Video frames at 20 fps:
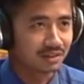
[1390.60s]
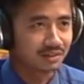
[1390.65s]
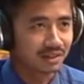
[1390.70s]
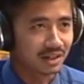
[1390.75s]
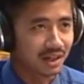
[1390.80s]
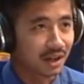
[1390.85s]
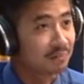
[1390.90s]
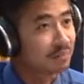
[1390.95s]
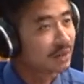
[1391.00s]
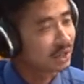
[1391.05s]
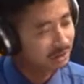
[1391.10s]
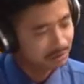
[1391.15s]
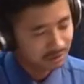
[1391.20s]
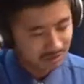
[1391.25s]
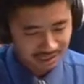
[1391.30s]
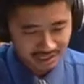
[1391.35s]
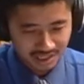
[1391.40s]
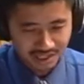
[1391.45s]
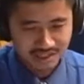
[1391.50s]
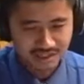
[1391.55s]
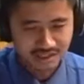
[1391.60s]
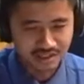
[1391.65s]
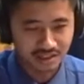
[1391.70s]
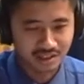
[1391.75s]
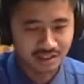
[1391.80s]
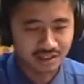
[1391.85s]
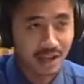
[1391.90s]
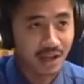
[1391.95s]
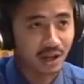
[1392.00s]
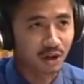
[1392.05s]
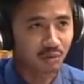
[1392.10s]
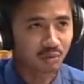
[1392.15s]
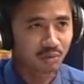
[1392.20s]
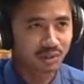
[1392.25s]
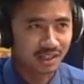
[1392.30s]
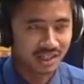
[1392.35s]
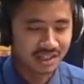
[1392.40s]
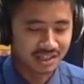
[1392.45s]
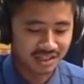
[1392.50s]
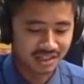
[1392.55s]
station, the nearest
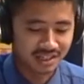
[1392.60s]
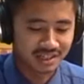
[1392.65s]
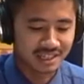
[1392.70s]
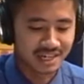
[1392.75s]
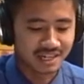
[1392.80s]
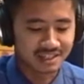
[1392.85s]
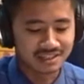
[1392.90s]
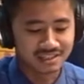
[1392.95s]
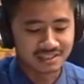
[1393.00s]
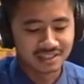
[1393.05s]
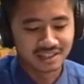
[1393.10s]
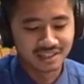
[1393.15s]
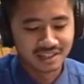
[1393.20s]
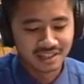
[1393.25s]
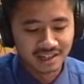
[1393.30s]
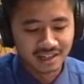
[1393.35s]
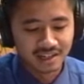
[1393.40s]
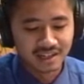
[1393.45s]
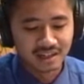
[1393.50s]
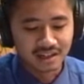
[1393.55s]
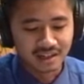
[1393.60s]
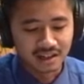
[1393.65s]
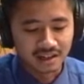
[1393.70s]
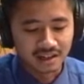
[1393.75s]
petrol station.